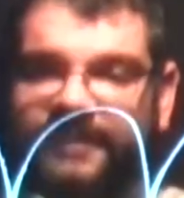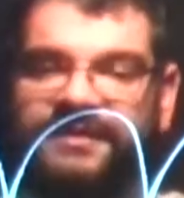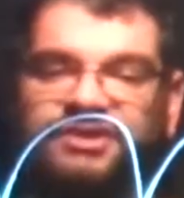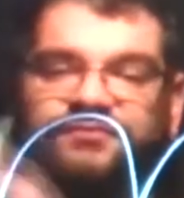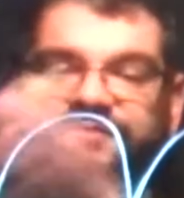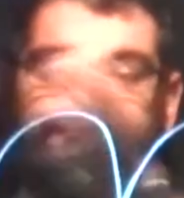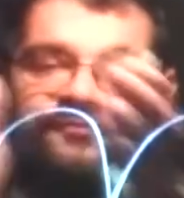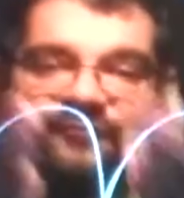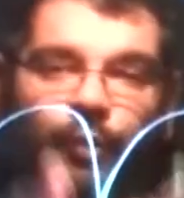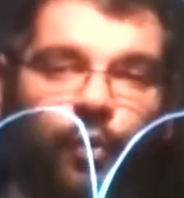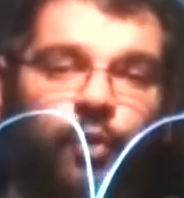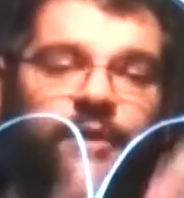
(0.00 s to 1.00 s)
the end of year
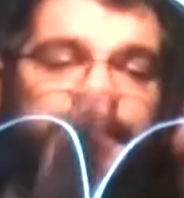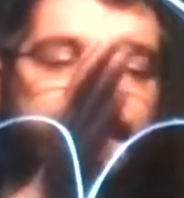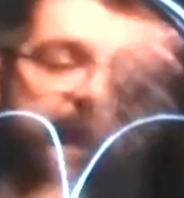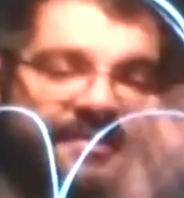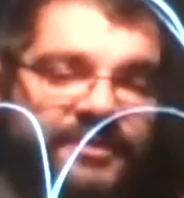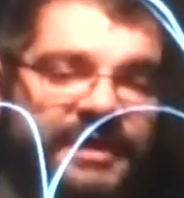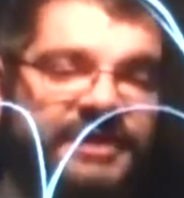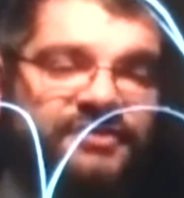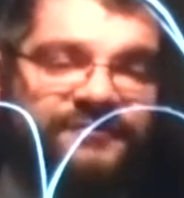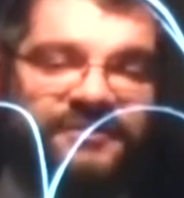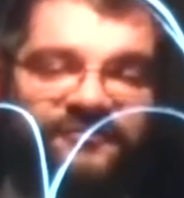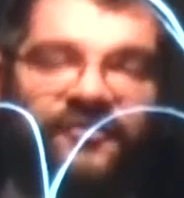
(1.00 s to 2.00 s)
4, and the end
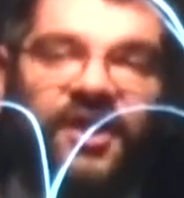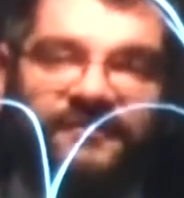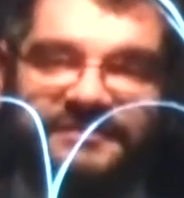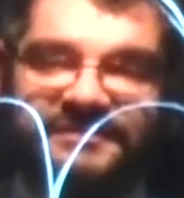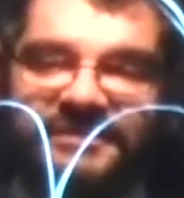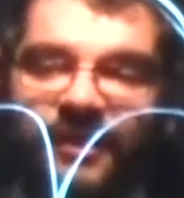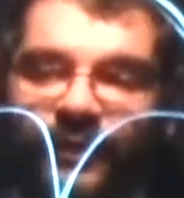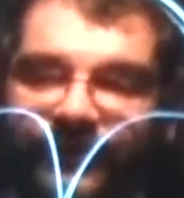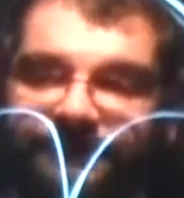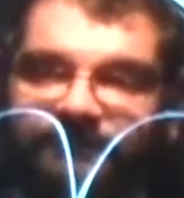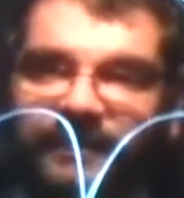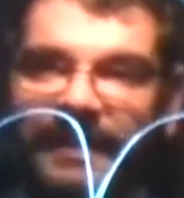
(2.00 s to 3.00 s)
of year 5, and so
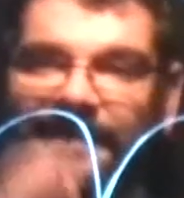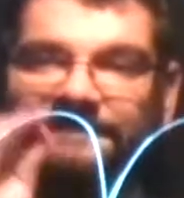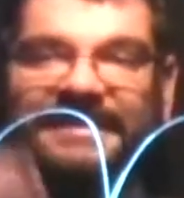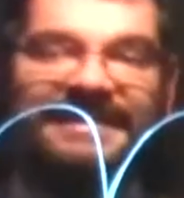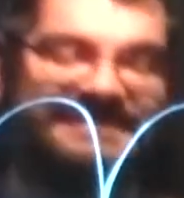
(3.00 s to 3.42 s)
on. But it